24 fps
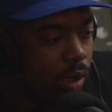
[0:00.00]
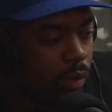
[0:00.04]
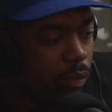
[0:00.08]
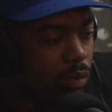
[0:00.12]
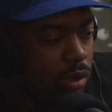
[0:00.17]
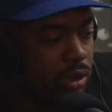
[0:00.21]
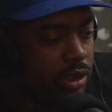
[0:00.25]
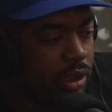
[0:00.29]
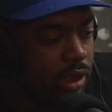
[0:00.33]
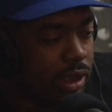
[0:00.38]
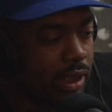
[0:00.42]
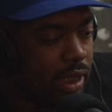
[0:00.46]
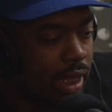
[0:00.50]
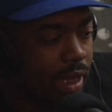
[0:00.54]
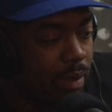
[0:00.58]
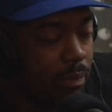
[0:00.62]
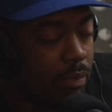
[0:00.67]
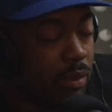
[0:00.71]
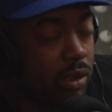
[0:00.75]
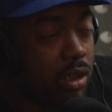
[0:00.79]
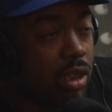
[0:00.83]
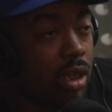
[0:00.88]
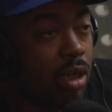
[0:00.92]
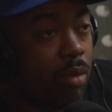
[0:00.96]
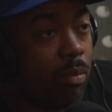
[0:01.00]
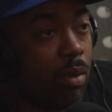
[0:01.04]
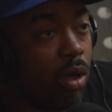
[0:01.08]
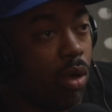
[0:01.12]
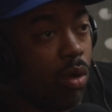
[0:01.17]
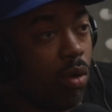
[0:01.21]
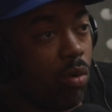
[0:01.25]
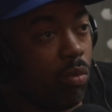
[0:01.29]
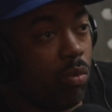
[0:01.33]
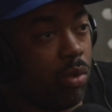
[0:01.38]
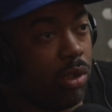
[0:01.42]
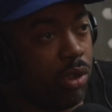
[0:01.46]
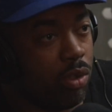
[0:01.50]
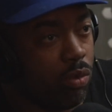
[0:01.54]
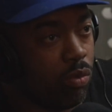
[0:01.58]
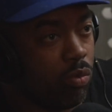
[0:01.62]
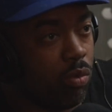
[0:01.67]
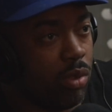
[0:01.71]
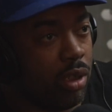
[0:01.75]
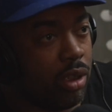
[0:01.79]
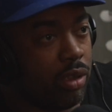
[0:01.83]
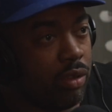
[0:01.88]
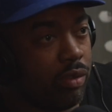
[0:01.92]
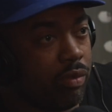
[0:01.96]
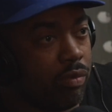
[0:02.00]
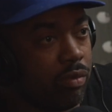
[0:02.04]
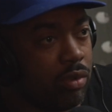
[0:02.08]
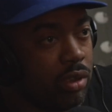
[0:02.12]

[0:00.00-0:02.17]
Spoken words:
was he able to come home when you went